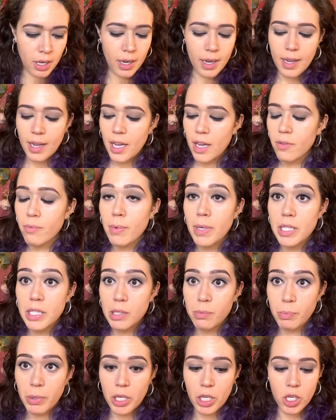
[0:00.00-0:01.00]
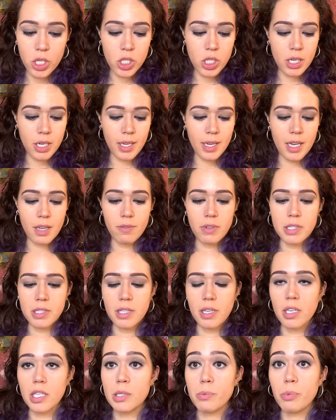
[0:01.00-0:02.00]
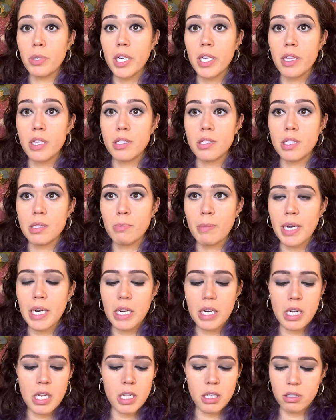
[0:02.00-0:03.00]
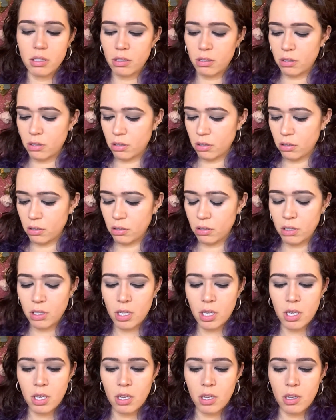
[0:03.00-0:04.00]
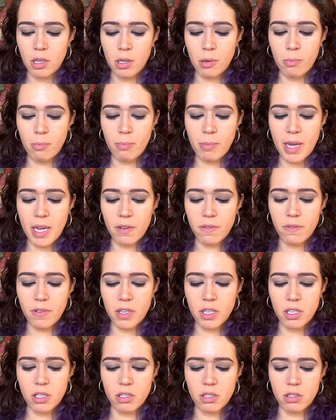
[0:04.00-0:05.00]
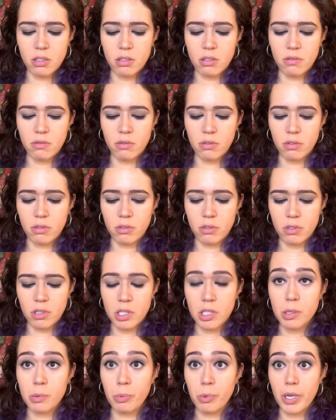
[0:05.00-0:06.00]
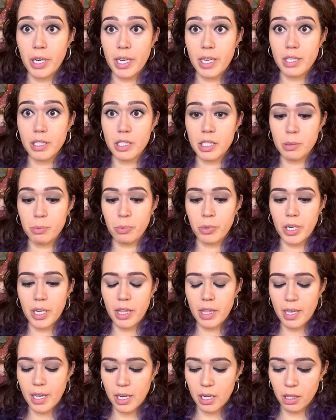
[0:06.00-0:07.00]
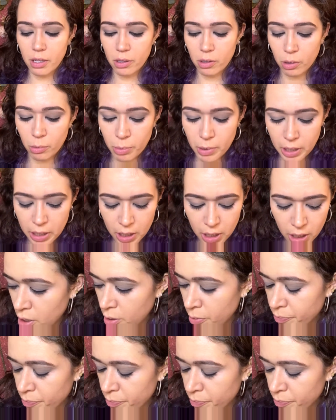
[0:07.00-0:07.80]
I have my sponge and I have a setting spray. This is my NYX matte finish sprays. Spray that a little bit.